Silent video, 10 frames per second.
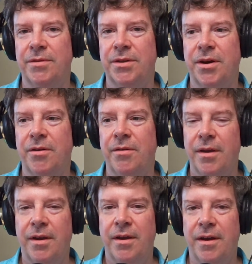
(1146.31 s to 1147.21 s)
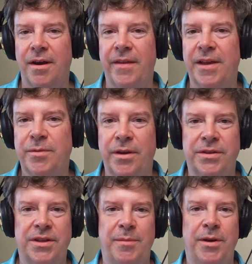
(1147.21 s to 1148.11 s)
So that's why
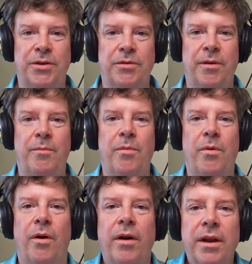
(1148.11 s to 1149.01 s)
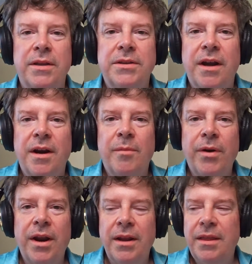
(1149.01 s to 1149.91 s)
you'll see me doing more in sonic
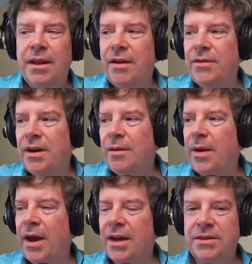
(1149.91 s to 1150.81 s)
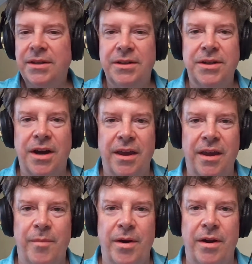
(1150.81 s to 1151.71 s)
branding than I've done in the past and
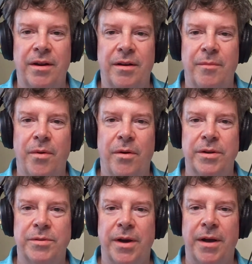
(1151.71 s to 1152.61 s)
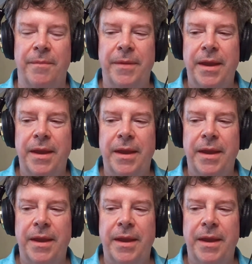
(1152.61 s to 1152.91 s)
talking about it more as well.